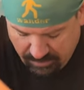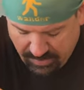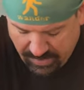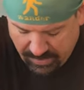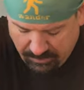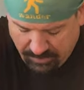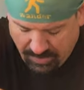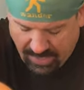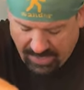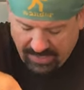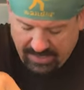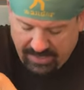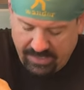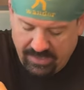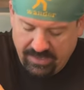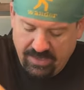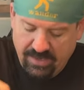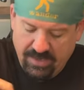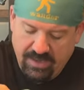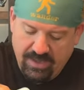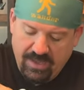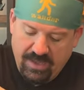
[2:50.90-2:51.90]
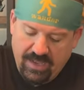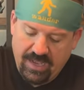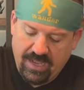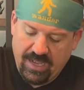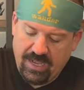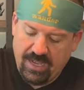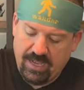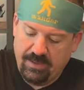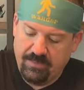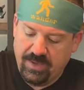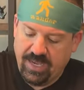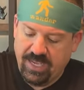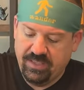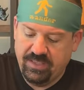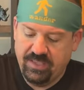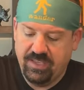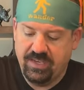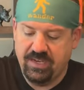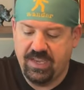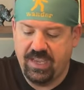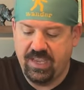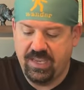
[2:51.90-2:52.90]
big pocket, um, and
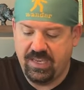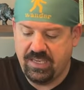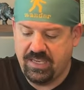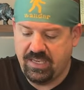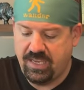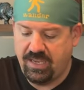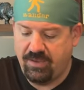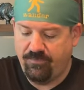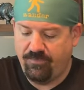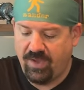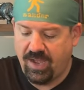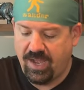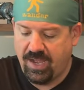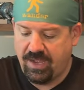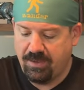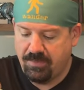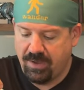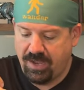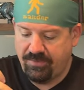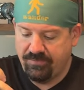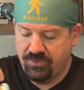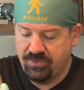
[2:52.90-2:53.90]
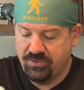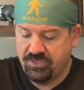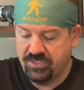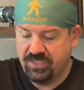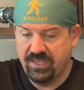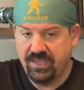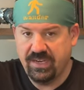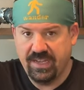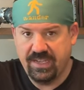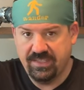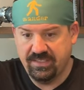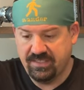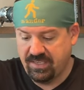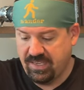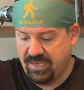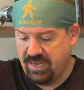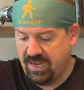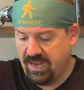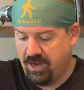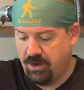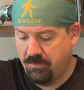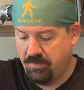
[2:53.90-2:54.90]
then a key fob. I've used it as an
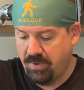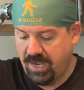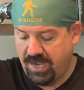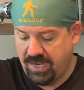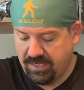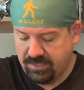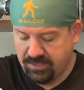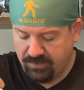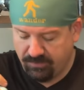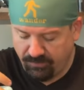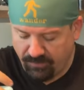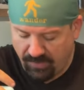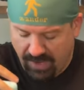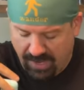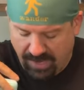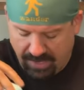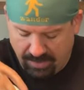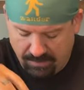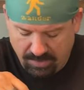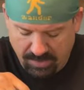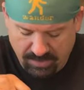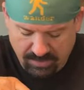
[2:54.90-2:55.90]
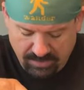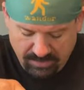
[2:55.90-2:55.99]
AirPods fob.